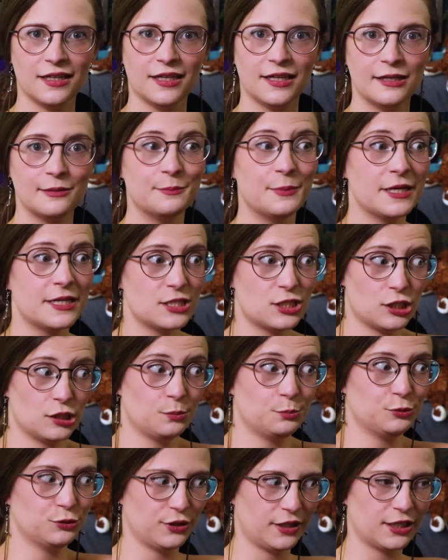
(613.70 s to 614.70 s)
But to
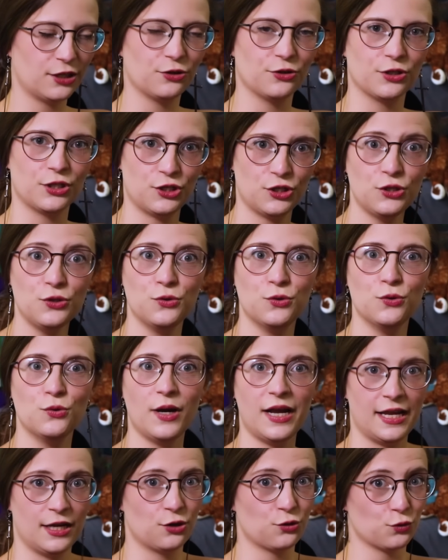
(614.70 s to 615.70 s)
PragerU,
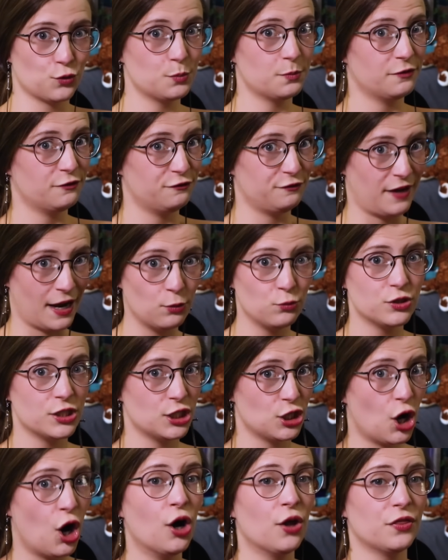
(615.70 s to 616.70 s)
a group
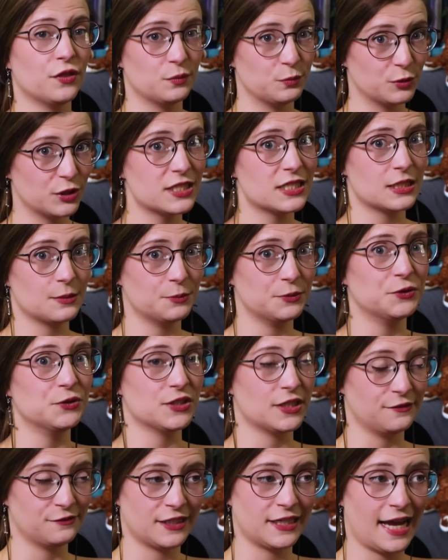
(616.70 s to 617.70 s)
founded on the principles
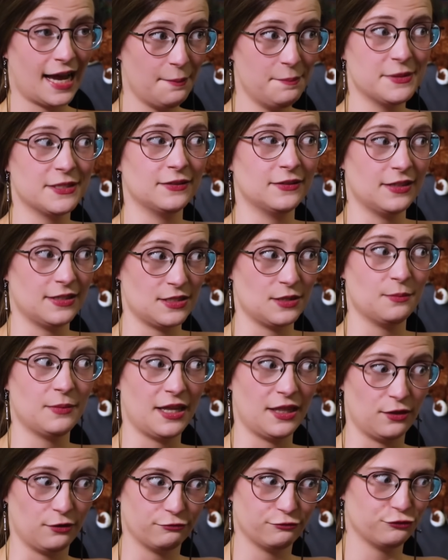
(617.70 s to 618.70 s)
of capitalism
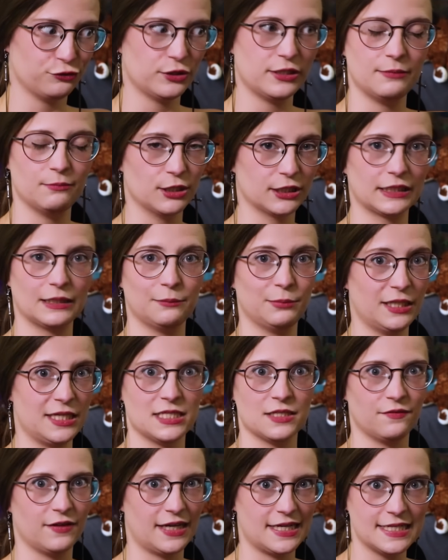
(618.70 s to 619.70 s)
and the free marketplace
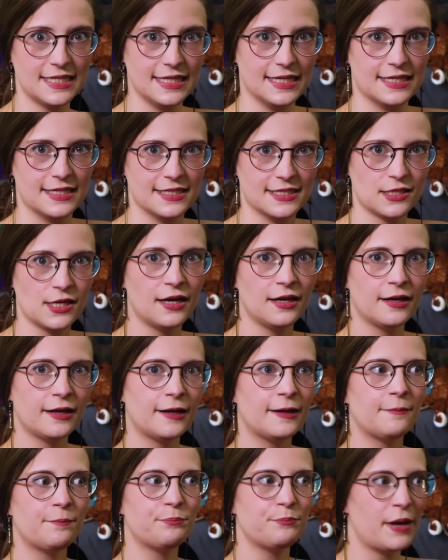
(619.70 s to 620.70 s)
of ideas,
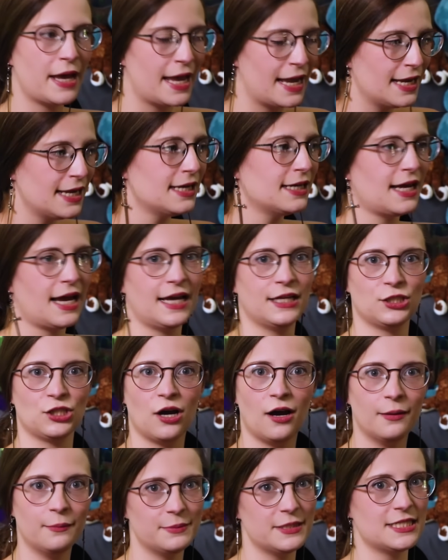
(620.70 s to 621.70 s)
pain and
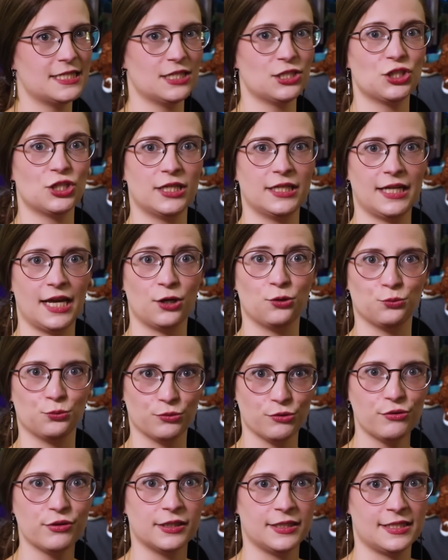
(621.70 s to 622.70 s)
competition and
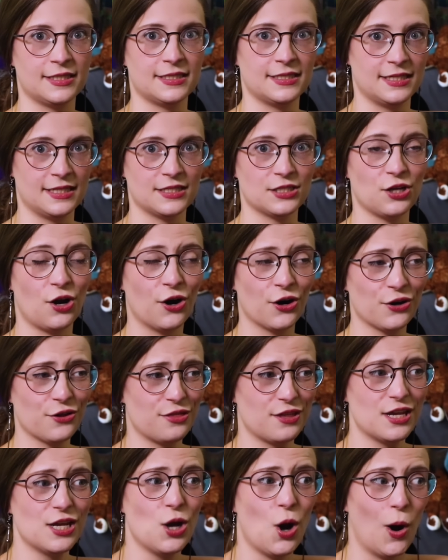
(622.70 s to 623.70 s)
ruthlessness are
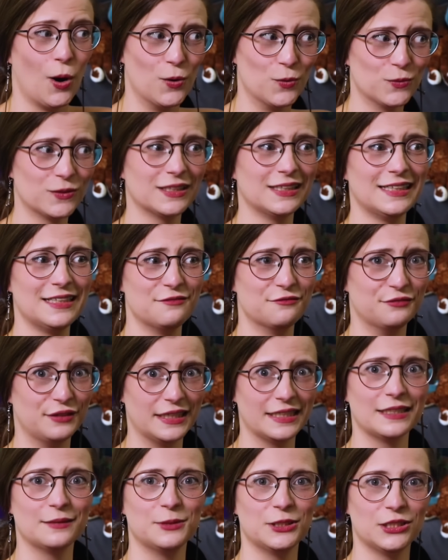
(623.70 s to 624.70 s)
the only
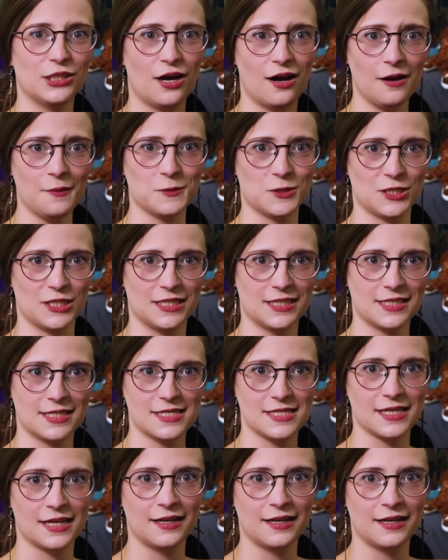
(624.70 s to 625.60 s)
viable options.